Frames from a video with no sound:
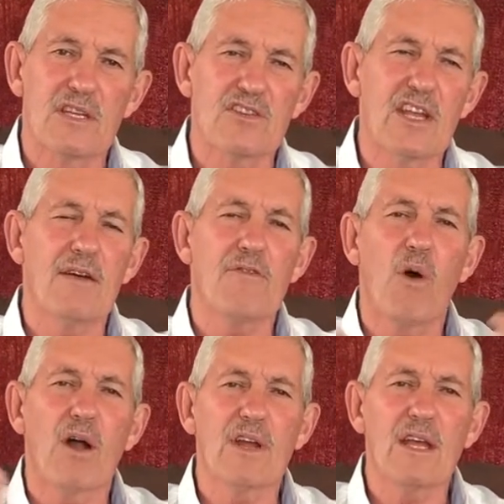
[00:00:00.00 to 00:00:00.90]
Instead of
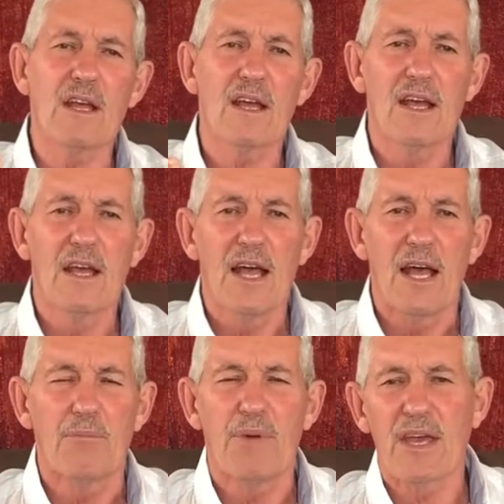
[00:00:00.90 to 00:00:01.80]
worrying
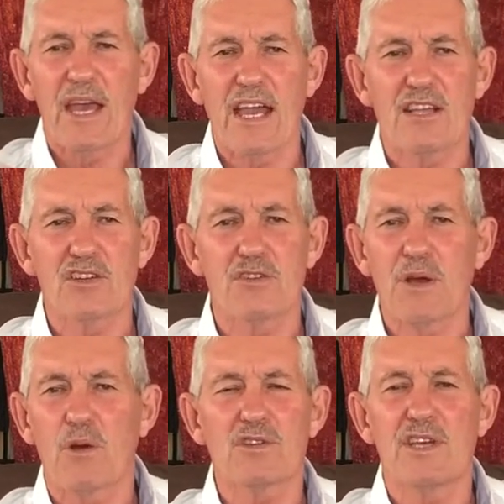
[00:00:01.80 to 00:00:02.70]
and being anxious,
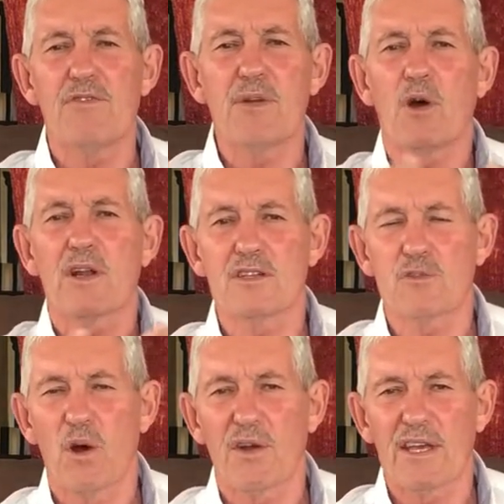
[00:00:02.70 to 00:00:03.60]
because everybody's
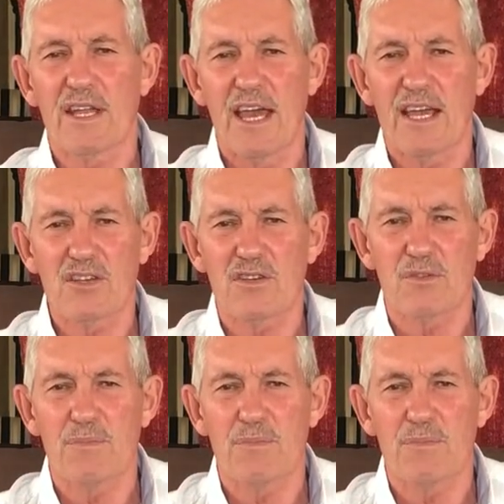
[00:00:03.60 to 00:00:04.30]
worrying and anxious.